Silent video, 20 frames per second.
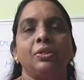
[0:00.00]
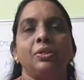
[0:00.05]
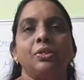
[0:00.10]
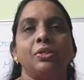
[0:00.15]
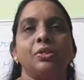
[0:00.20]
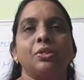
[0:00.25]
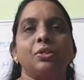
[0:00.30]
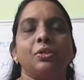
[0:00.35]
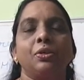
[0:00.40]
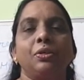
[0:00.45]

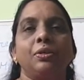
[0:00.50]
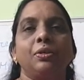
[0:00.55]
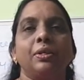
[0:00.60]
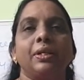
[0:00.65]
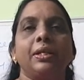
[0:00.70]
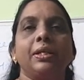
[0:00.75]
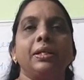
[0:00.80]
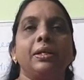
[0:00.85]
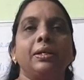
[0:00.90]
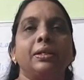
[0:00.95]
So
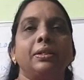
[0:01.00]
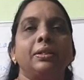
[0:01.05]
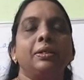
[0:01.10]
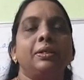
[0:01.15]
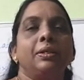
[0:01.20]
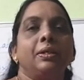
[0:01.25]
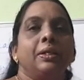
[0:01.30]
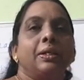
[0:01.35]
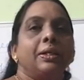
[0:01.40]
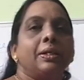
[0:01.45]
here,
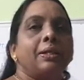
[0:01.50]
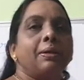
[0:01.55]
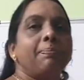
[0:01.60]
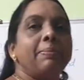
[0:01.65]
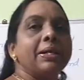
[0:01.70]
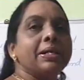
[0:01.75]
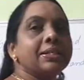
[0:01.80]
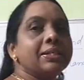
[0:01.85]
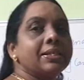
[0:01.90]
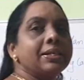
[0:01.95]
the
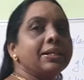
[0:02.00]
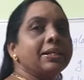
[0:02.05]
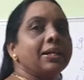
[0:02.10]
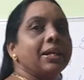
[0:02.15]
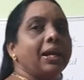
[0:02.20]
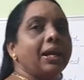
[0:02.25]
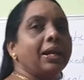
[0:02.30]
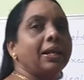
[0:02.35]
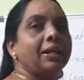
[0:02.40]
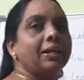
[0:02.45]
mixed
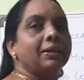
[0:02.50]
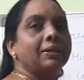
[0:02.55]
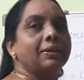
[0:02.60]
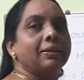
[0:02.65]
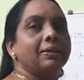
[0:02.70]
gland